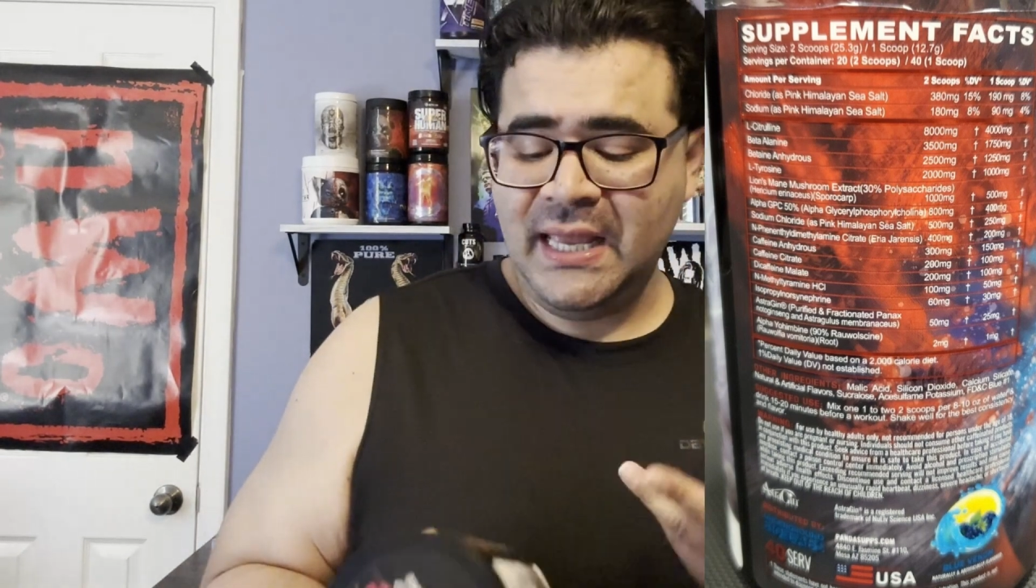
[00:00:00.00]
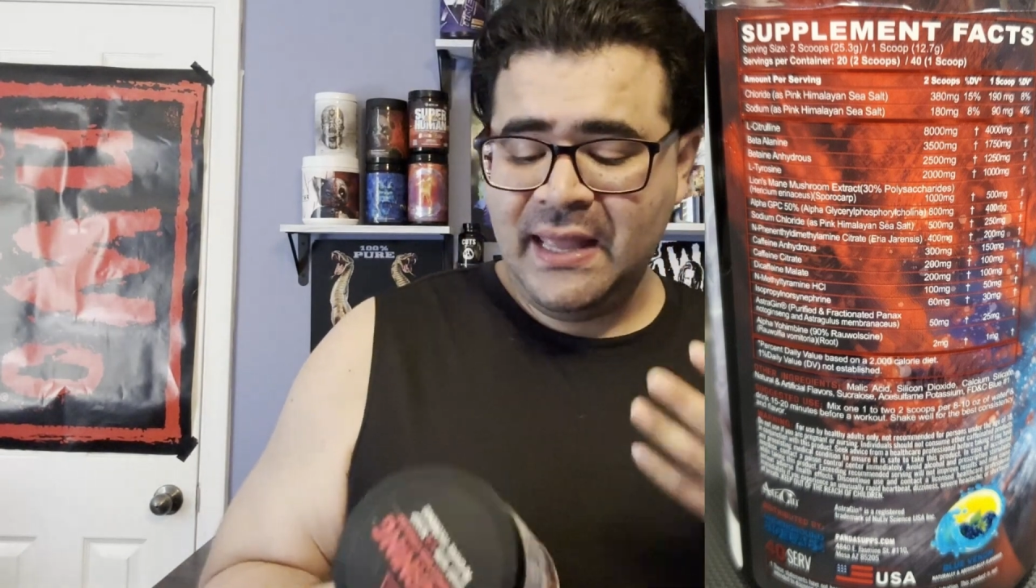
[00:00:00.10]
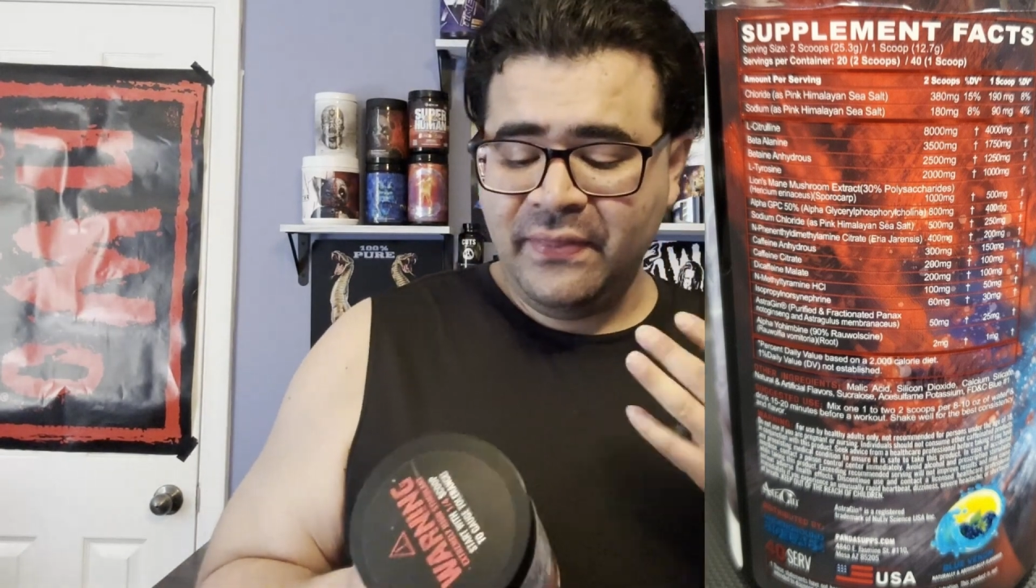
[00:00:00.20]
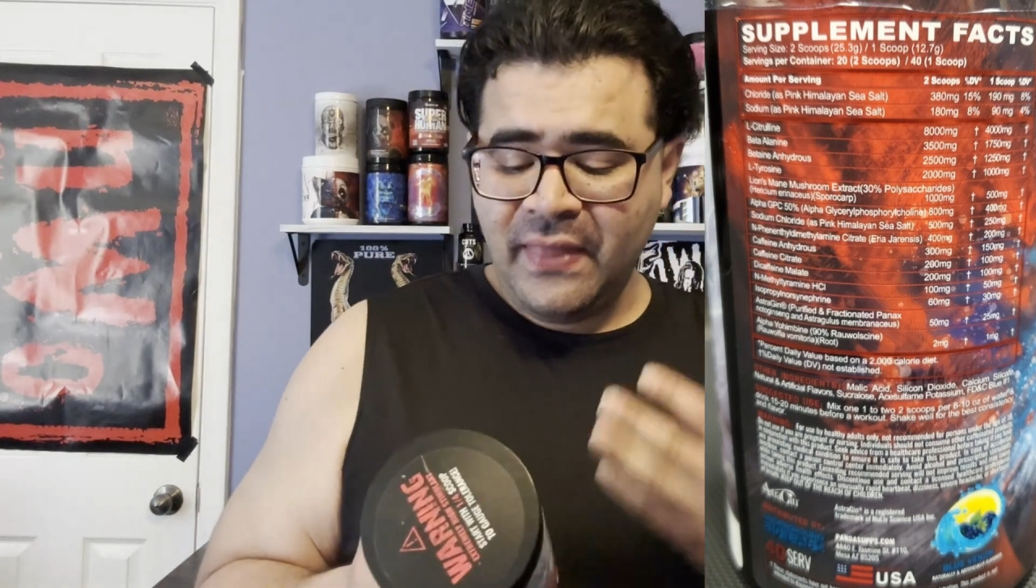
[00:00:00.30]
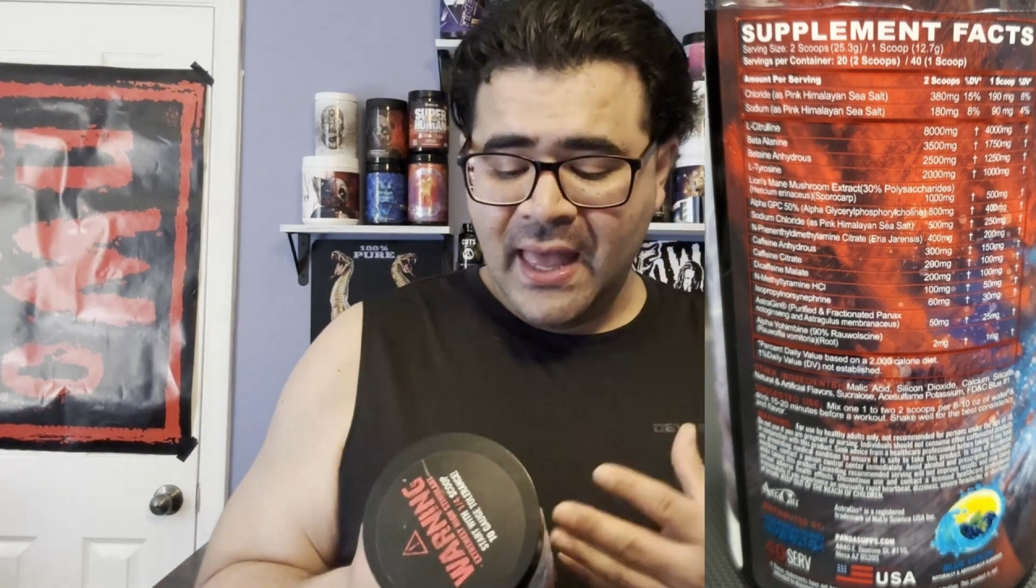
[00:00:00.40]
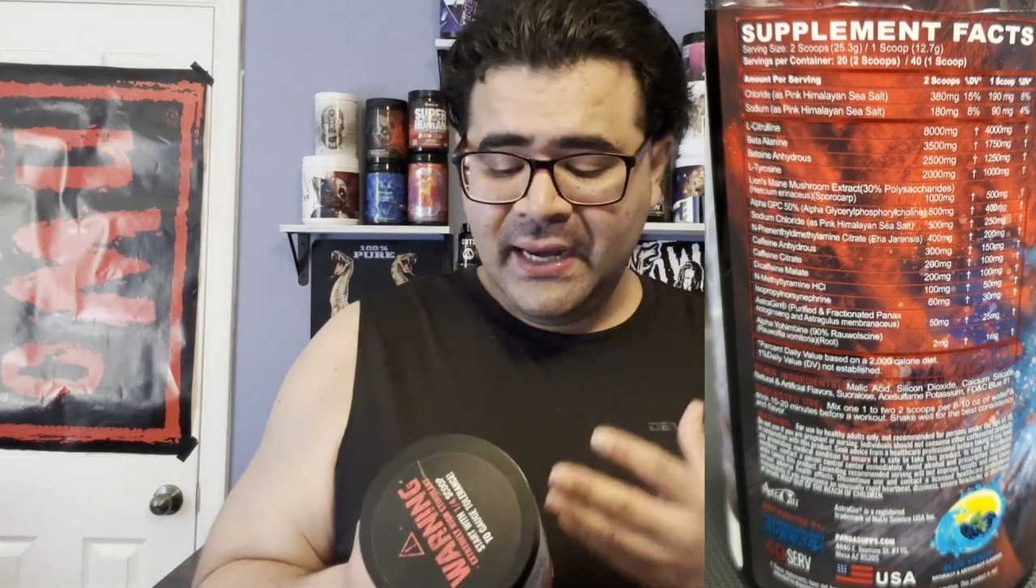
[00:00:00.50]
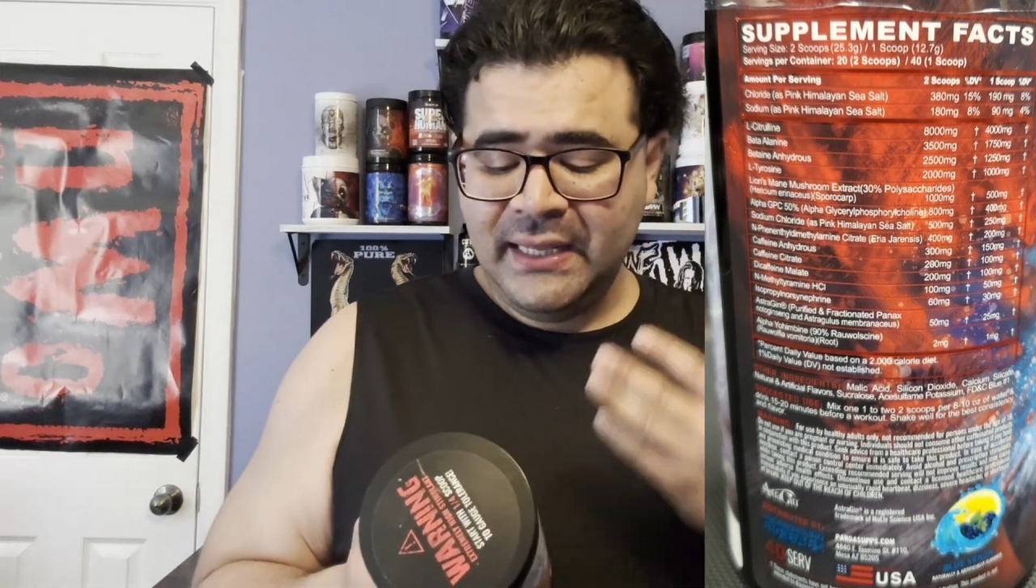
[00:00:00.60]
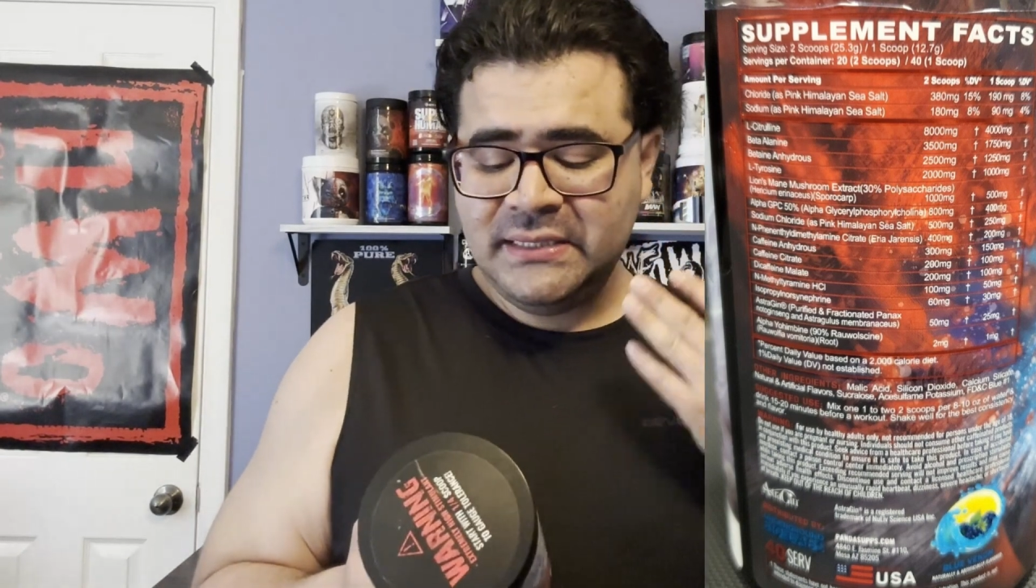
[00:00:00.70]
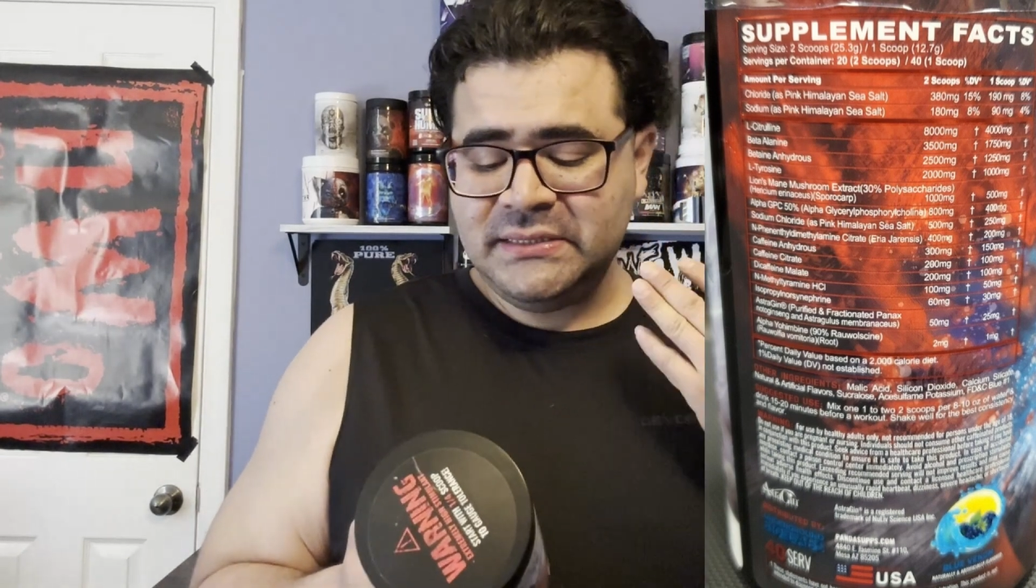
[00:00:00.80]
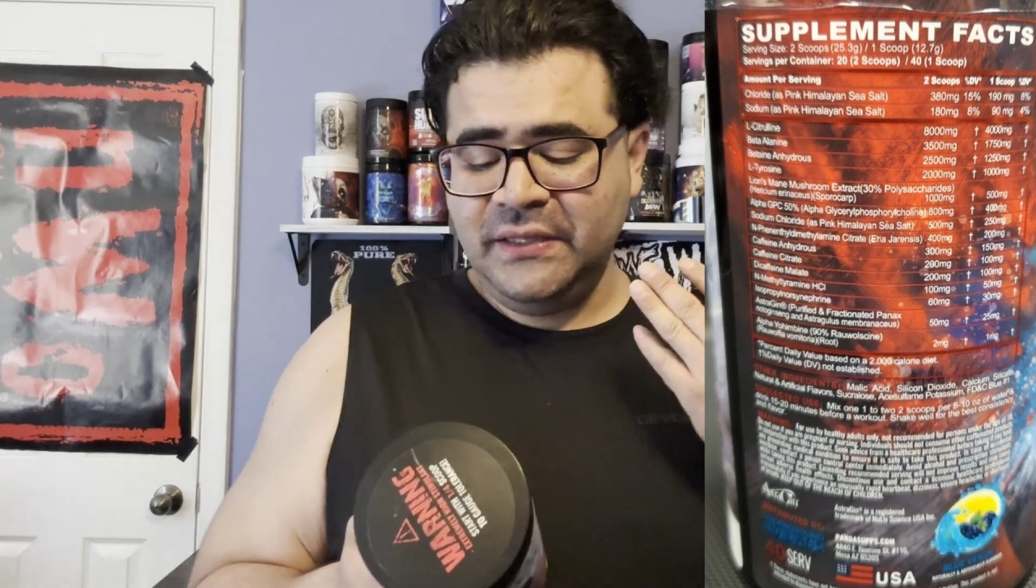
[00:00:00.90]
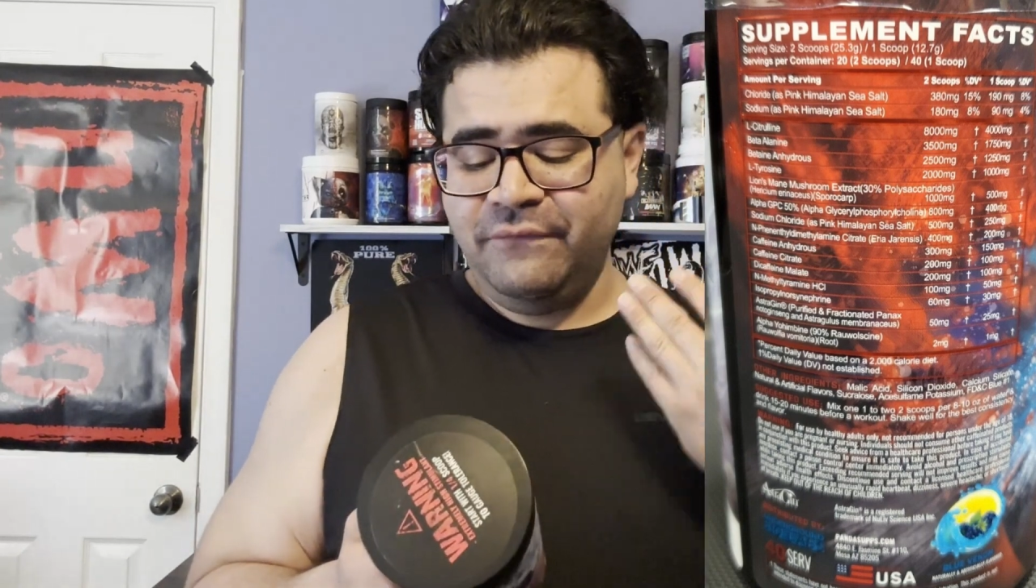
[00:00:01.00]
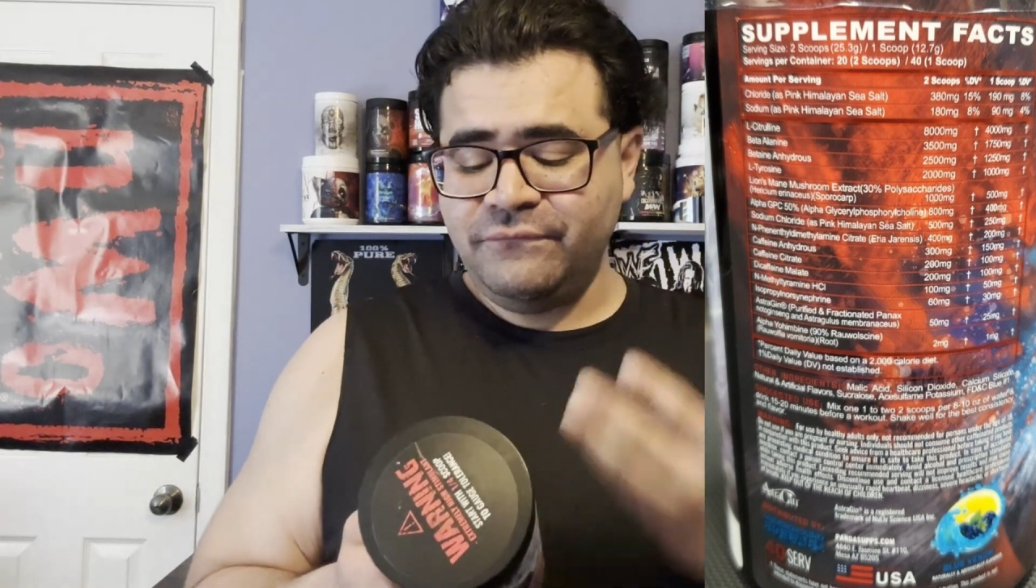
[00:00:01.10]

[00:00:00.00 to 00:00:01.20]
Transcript: And that is the